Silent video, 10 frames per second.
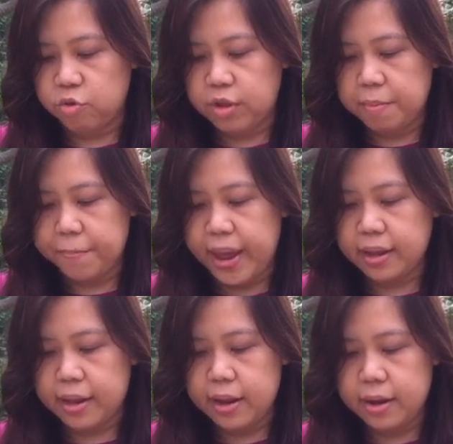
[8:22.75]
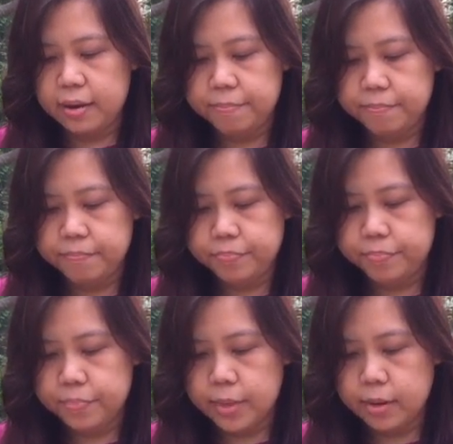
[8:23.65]
tuning peg here.
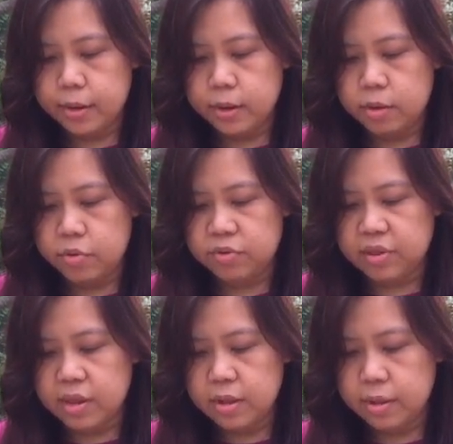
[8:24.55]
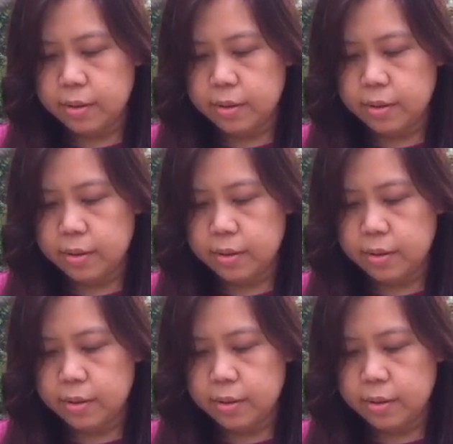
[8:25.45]
Loosen.